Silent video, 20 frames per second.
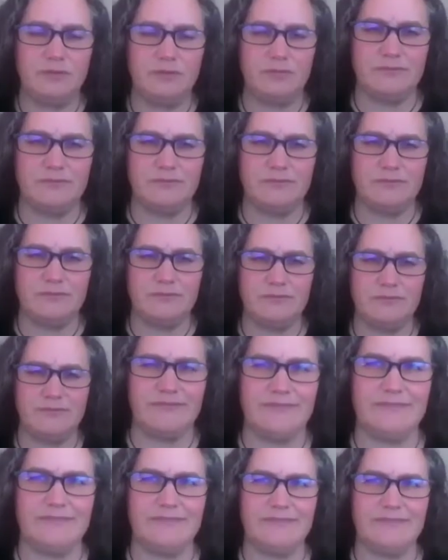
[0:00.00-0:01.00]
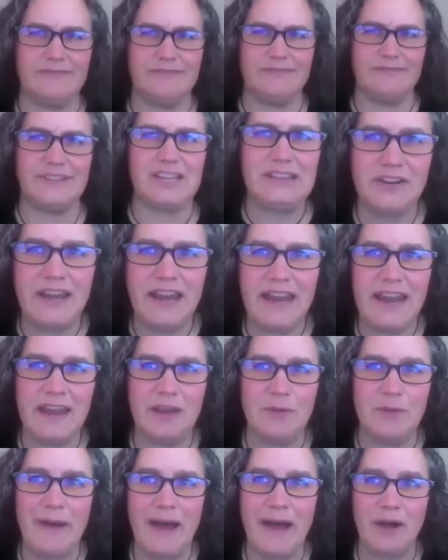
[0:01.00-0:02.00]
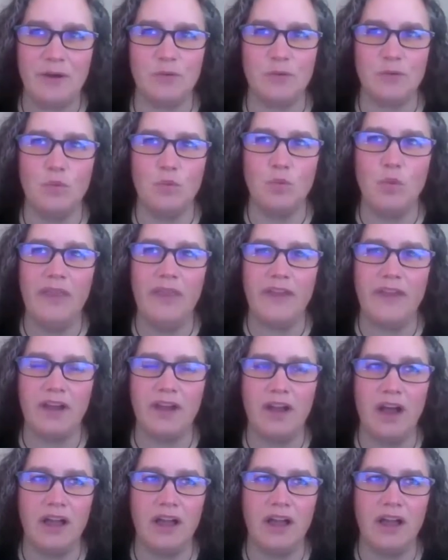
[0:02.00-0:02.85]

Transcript: you clarity about what